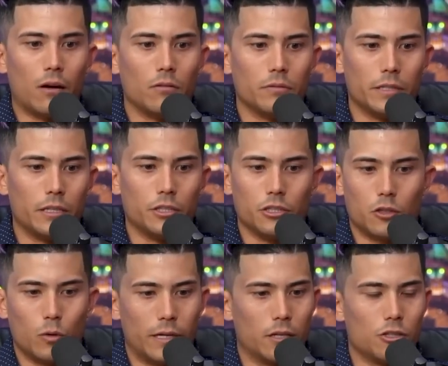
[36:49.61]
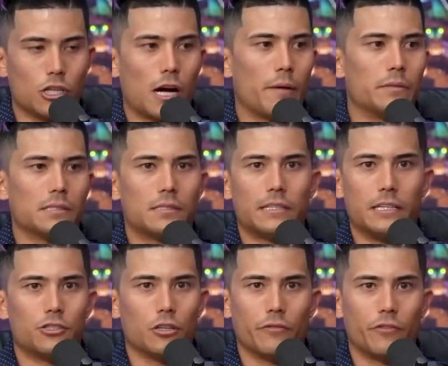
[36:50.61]
You mm-hmm. know, you quit your job as a
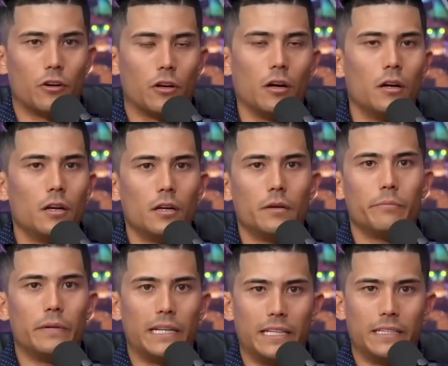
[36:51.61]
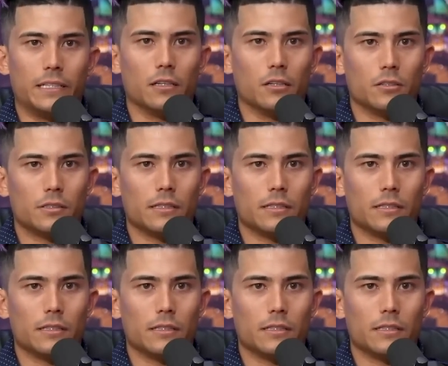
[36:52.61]
teacher for many years.